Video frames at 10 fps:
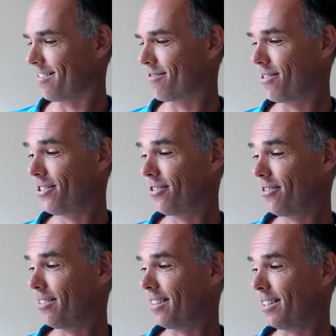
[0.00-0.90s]

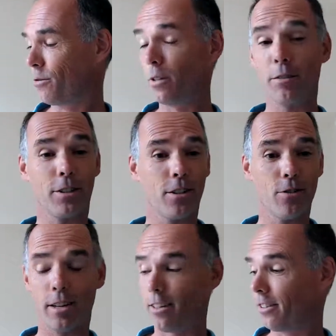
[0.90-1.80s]
Rachel is one of the
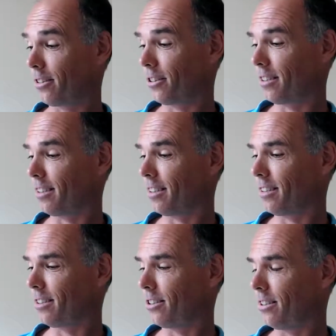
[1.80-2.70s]
co-editors,
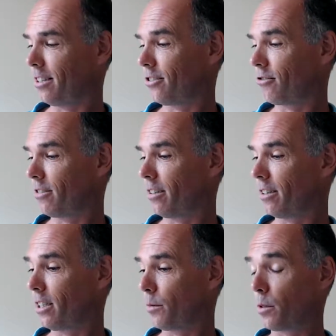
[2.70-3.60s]
and she hasn't written
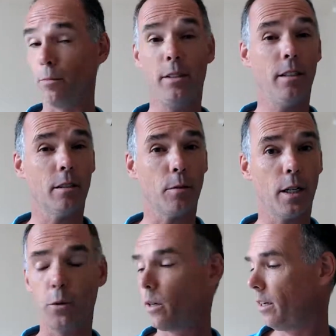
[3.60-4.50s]
chapter. Me neither, by
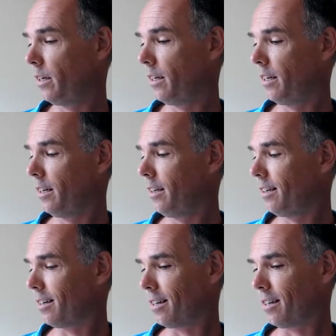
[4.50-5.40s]
the way.
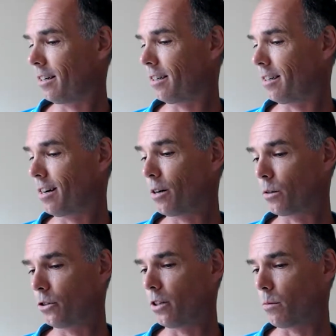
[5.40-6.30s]

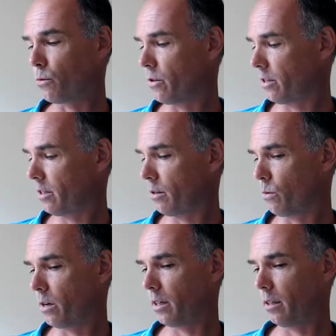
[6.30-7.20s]
Our job was
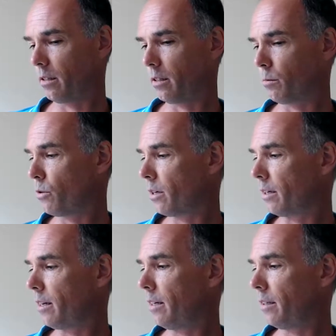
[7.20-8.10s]
working on the book
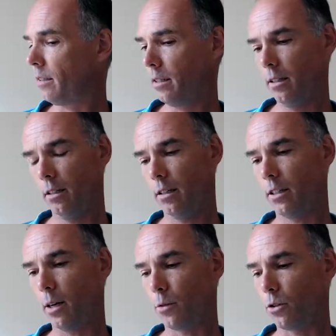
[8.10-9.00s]
and getting
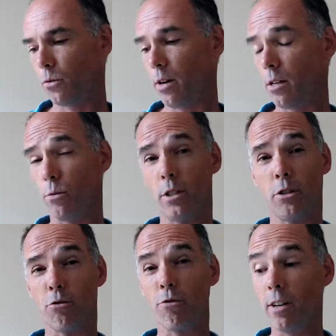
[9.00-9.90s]
the chapters right,
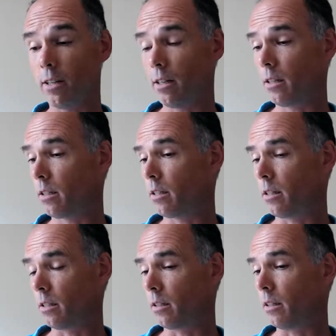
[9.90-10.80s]
which is really
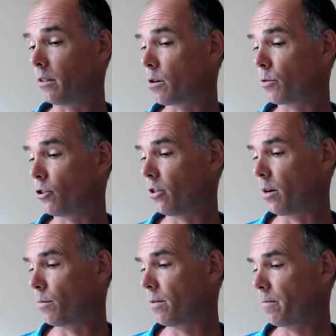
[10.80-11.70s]
an enormous job.